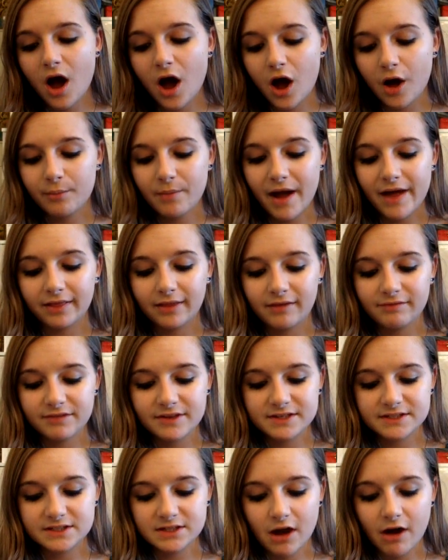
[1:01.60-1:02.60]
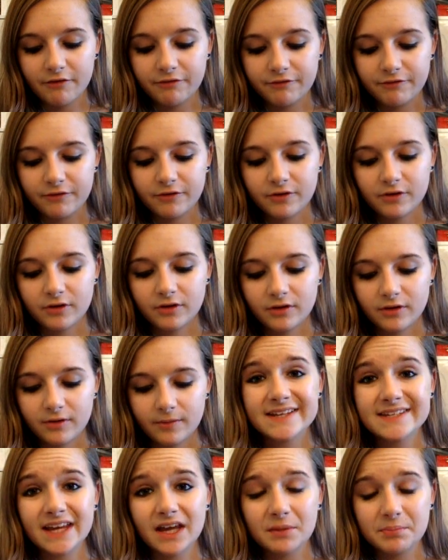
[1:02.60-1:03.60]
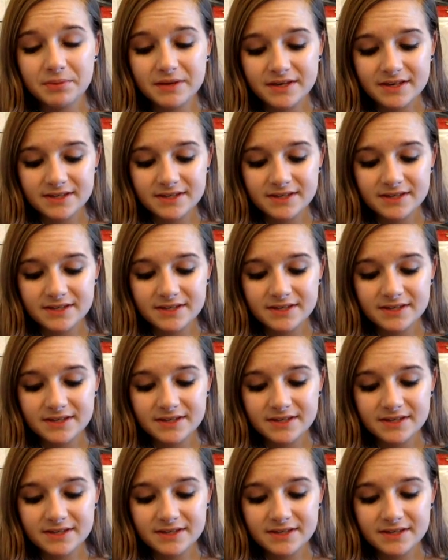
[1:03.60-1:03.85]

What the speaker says: I love this stuff. I take a